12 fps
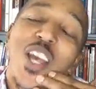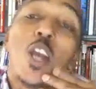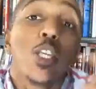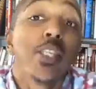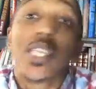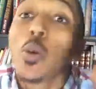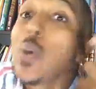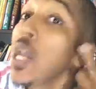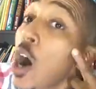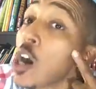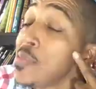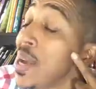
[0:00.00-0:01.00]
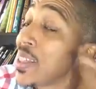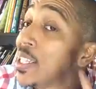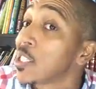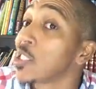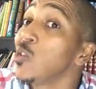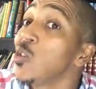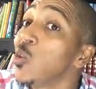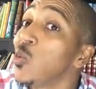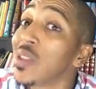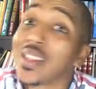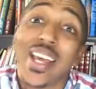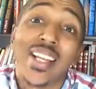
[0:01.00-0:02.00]
You see, we automatically assume
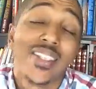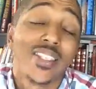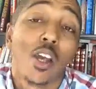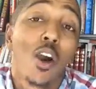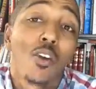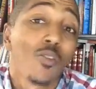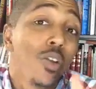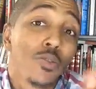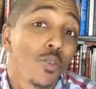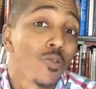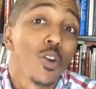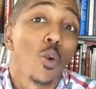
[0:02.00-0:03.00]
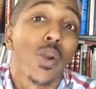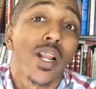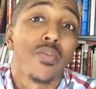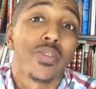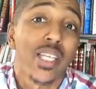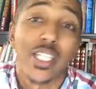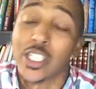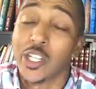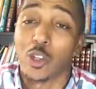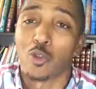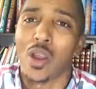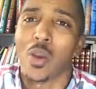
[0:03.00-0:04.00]
that they just talked. It was a real quick conversation. She
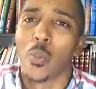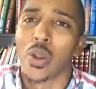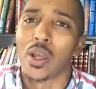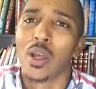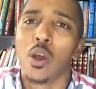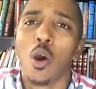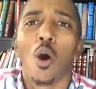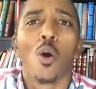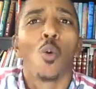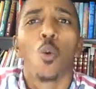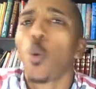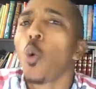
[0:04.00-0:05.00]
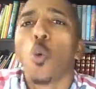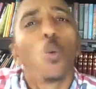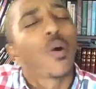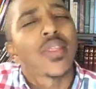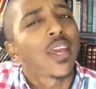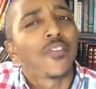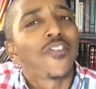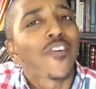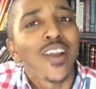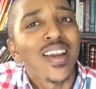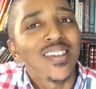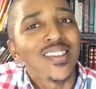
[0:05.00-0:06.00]
just ran with it. Were they
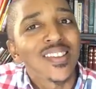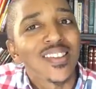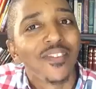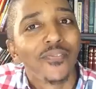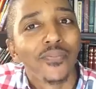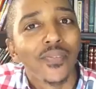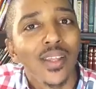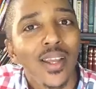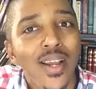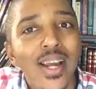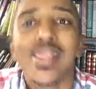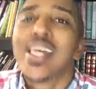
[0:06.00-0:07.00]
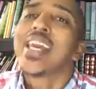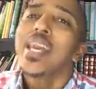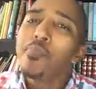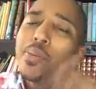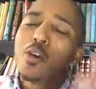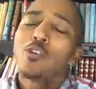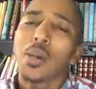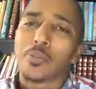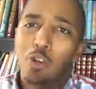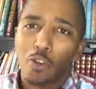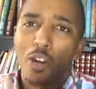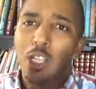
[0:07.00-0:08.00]
friends? Did he build up
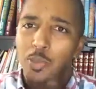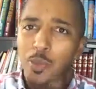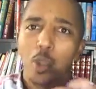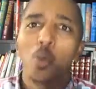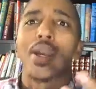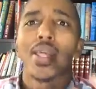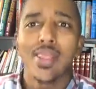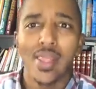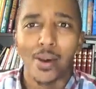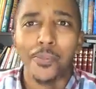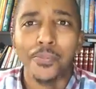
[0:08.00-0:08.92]
trust between them?